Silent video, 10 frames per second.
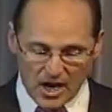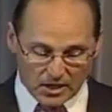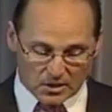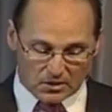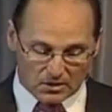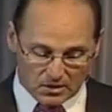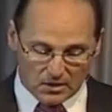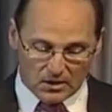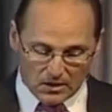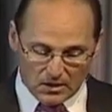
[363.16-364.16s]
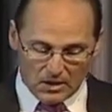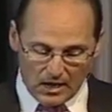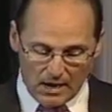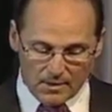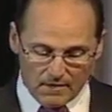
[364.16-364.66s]
Yes,
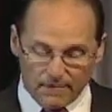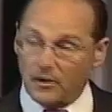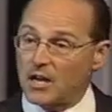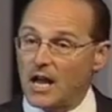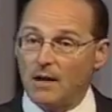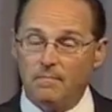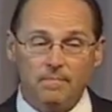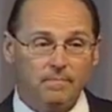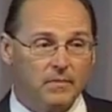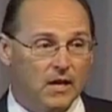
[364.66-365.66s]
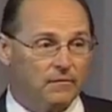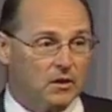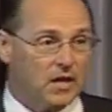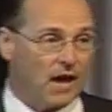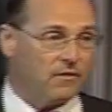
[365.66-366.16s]
I mean, for Kim, for
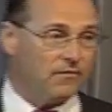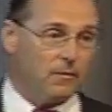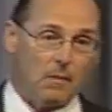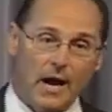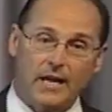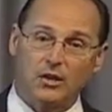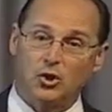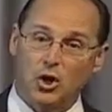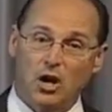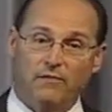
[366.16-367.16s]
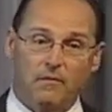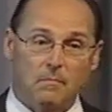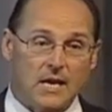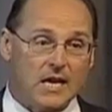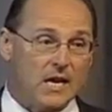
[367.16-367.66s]
Kevin, for Mike, and Sean, for
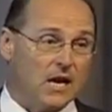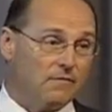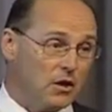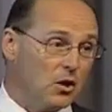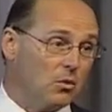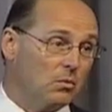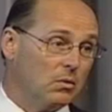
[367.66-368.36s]
many of you.